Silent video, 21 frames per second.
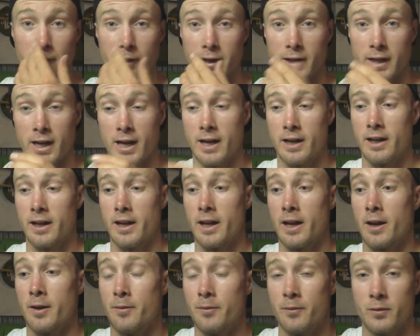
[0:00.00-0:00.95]
we had
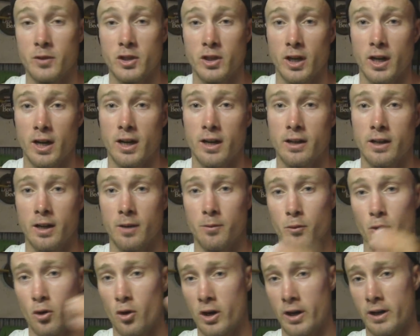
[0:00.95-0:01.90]
a shark
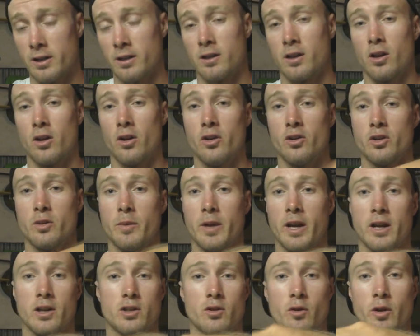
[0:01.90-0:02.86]
come right in close,
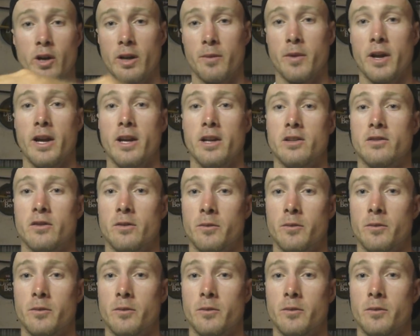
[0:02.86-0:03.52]
about 20 metres